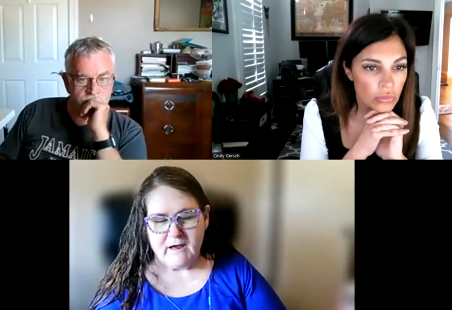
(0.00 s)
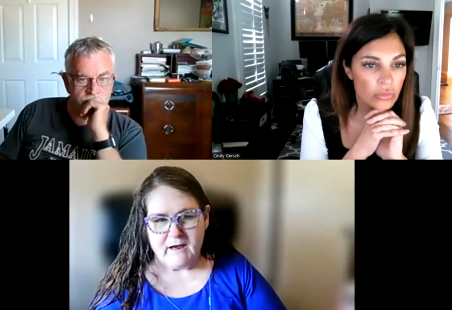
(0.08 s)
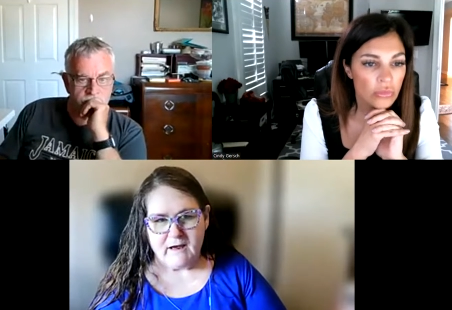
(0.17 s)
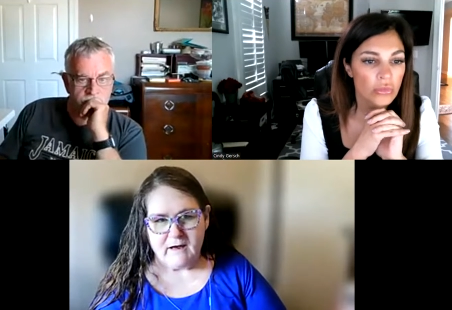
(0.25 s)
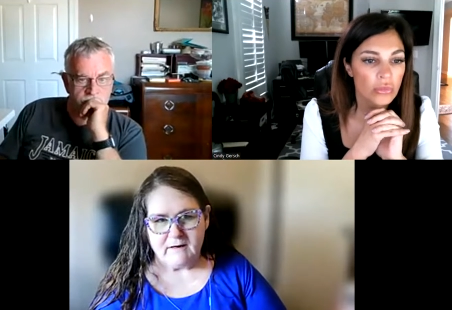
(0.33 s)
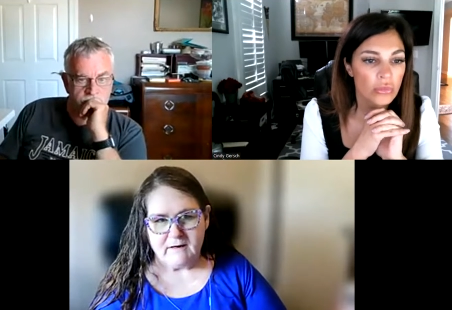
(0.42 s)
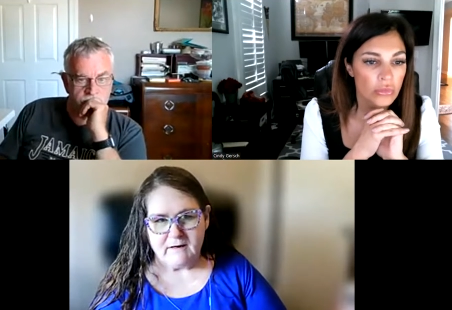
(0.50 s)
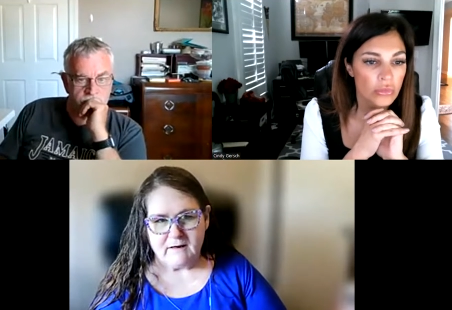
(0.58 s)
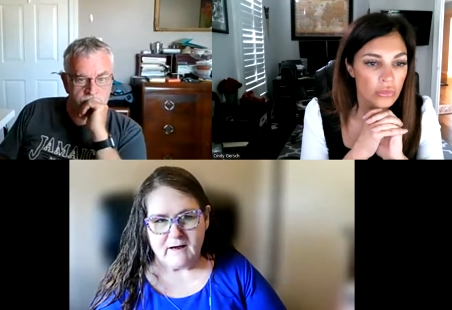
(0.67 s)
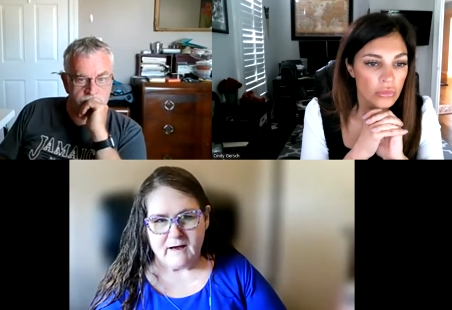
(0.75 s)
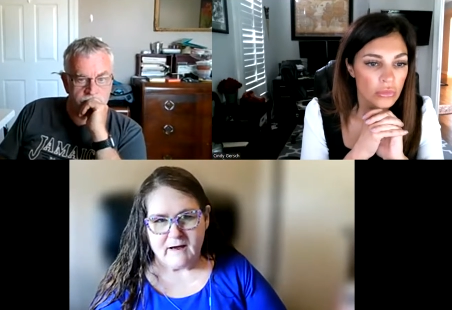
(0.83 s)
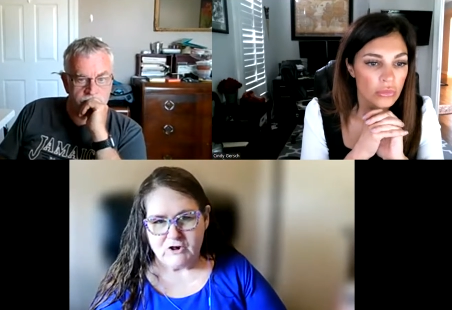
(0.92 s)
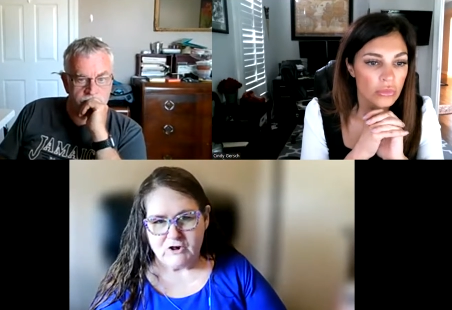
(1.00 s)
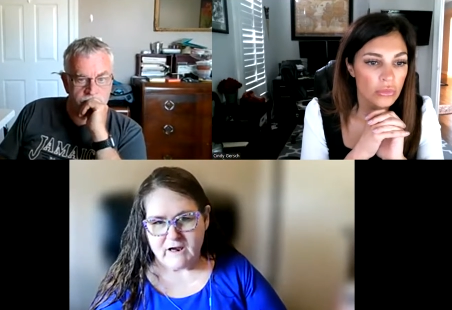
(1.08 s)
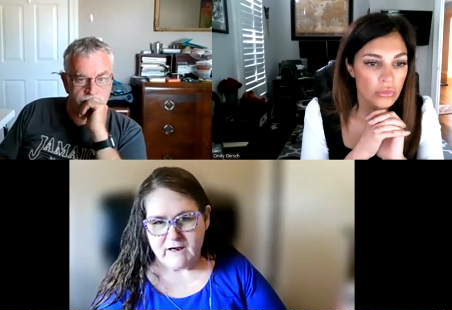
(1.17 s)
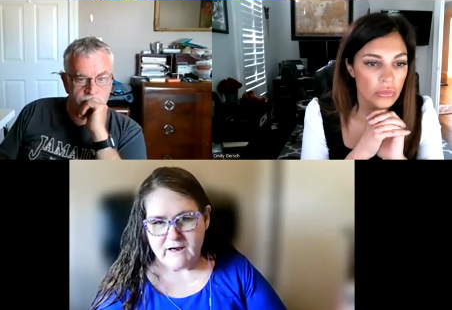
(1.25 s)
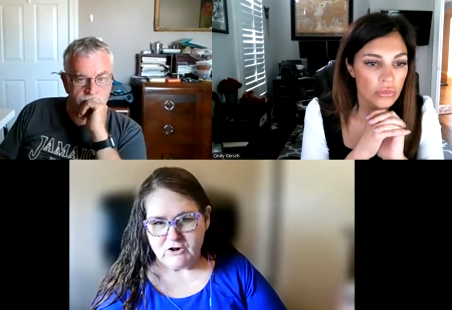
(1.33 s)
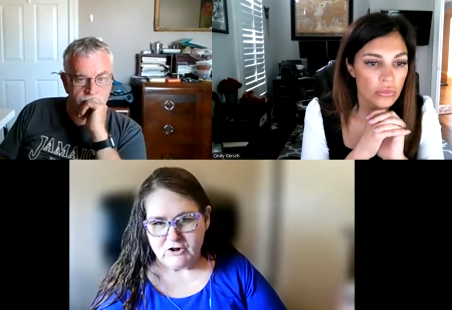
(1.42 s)
Speaker 1: and
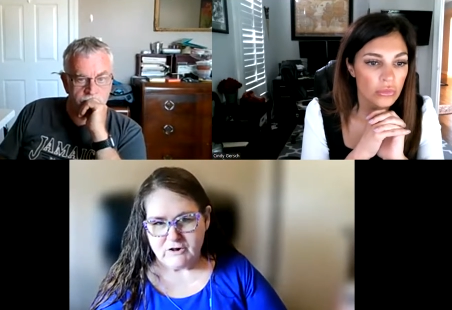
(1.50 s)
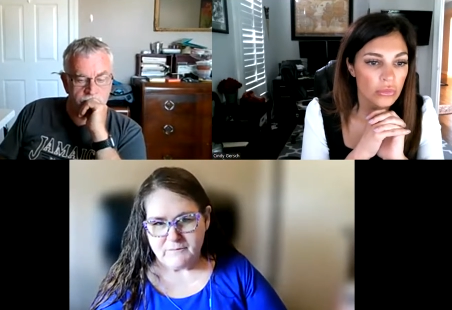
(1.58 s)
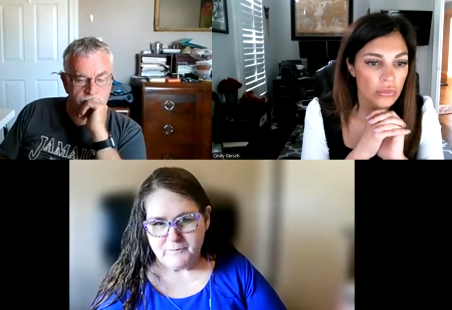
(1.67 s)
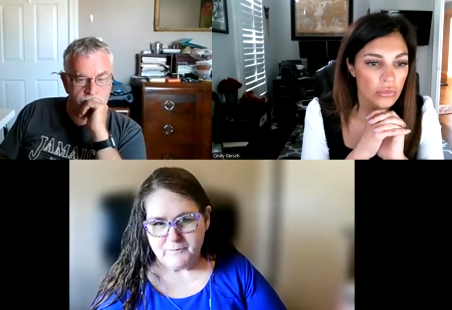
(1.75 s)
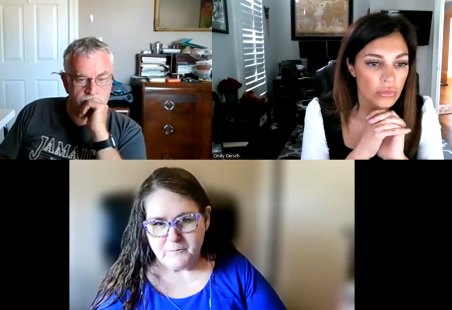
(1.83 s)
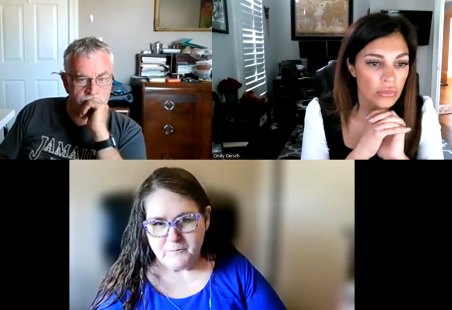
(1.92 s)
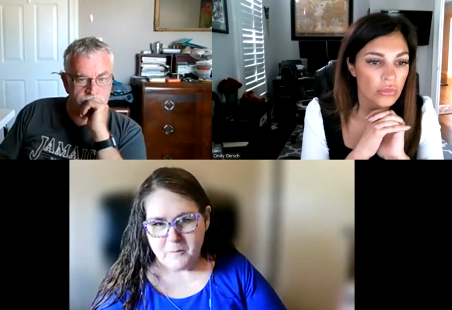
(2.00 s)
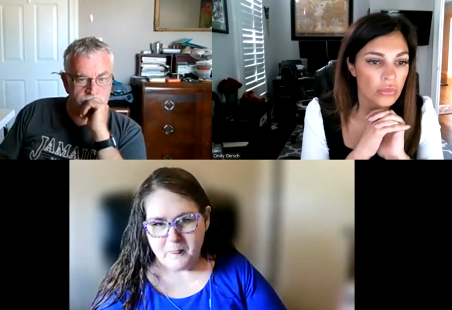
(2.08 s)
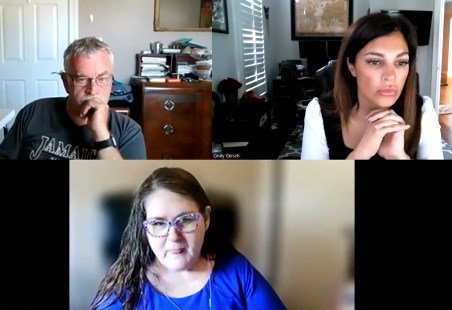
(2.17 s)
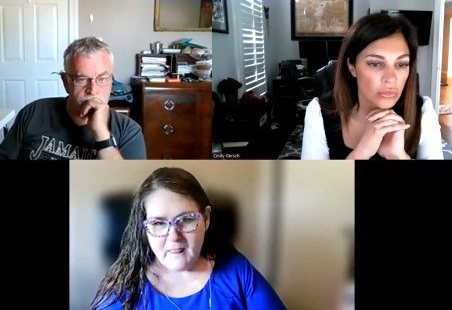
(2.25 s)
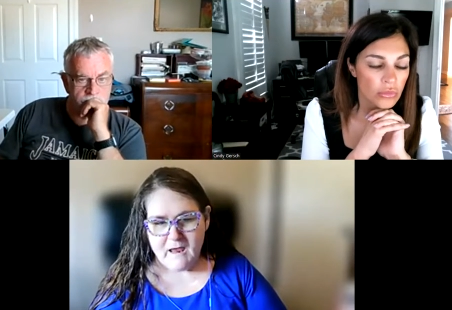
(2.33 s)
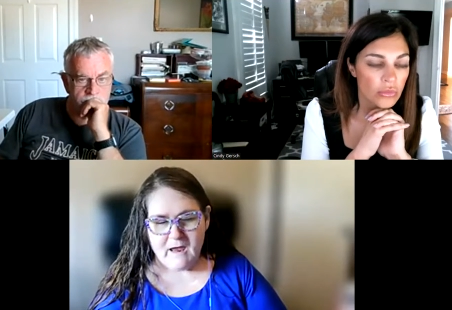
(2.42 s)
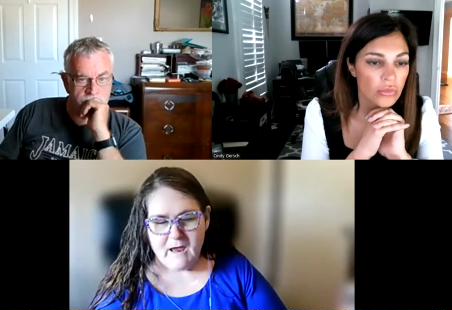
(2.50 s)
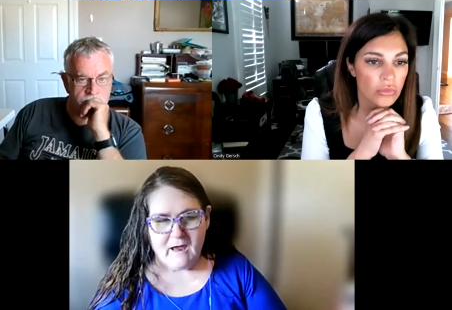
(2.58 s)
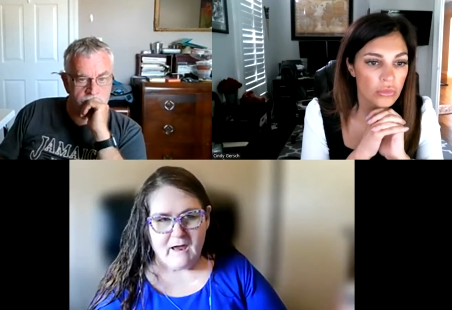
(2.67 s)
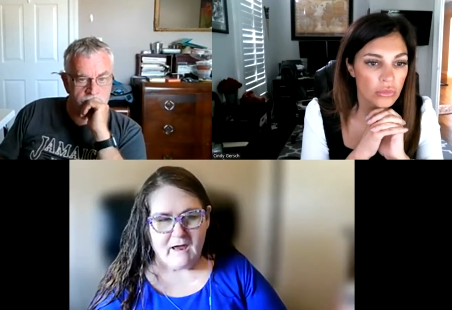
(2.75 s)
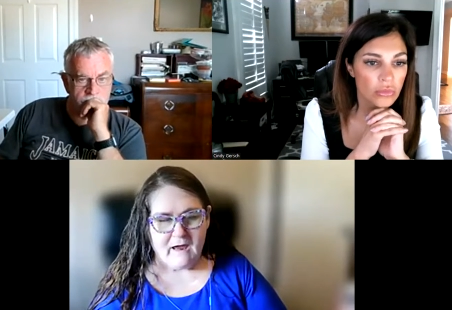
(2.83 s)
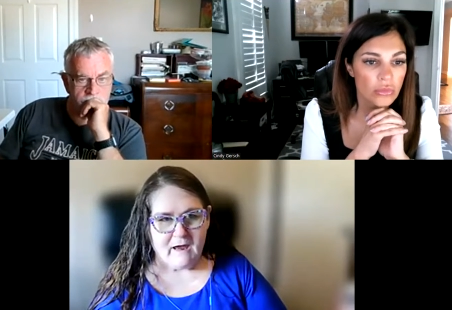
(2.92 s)
education
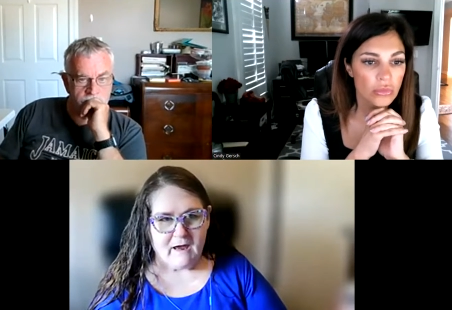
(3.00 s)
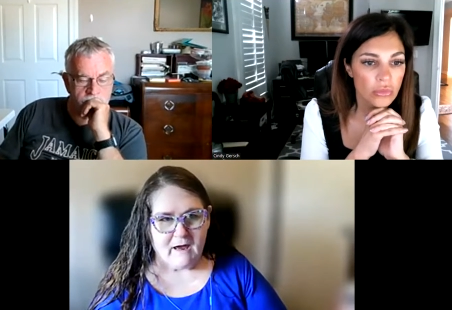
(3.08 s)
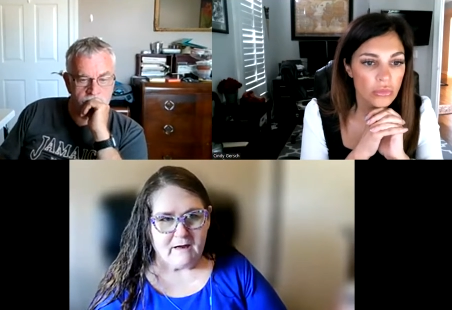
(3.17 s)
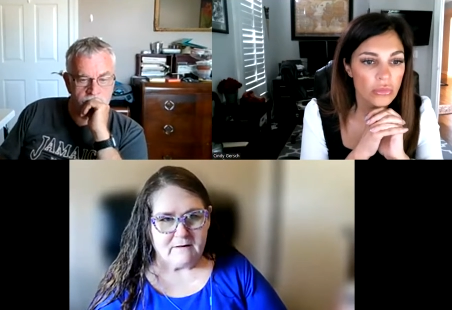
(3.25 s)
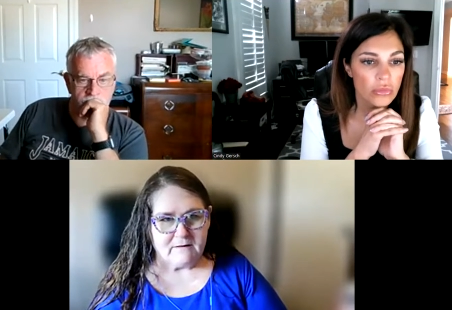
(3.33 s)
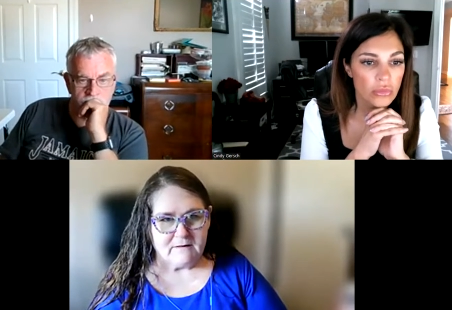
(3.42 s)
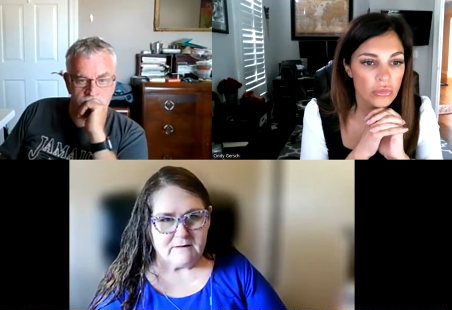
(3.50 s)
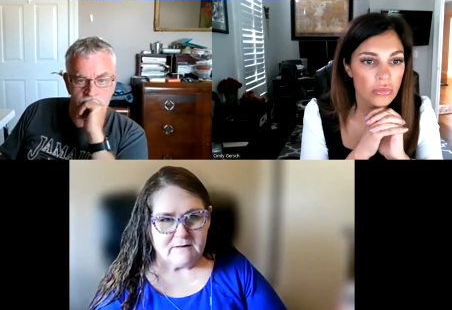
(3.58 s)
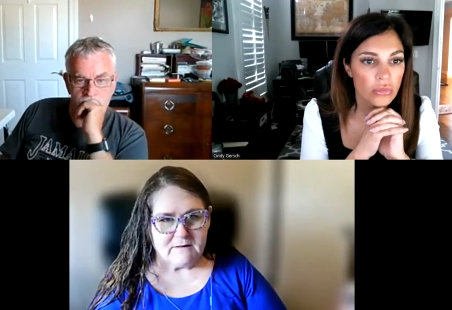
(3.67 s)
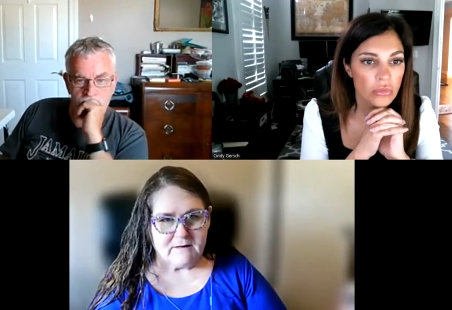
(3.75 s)
and